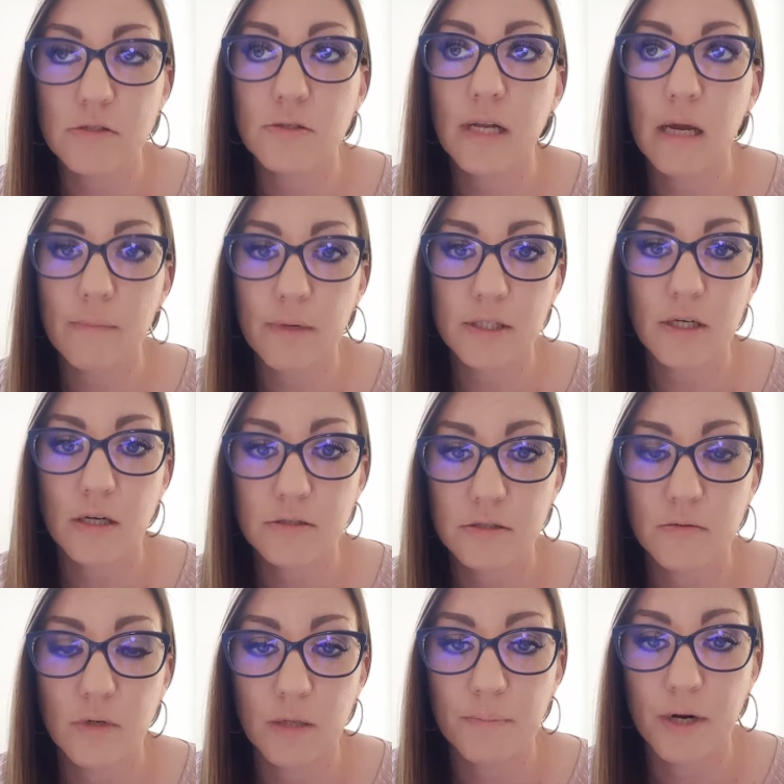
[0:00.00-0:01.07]
so now my dogs
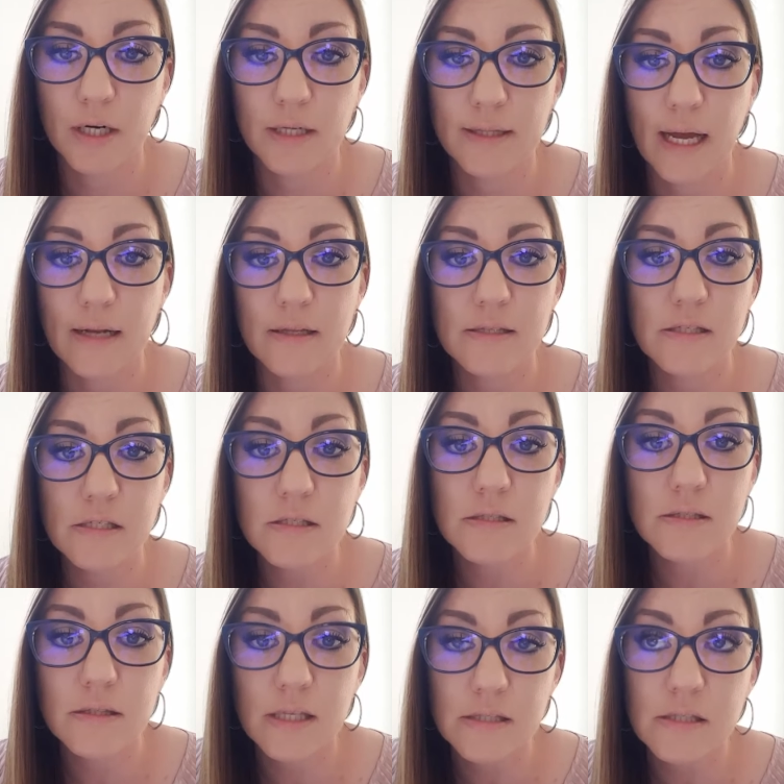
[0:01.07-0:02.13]
don't want to bark at that.
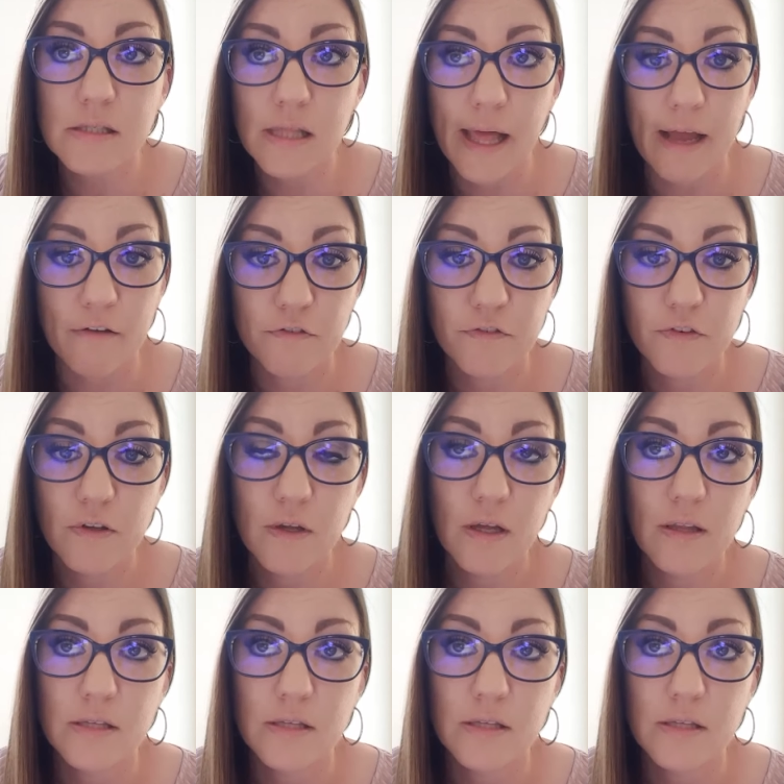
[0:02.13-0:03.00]
This is life.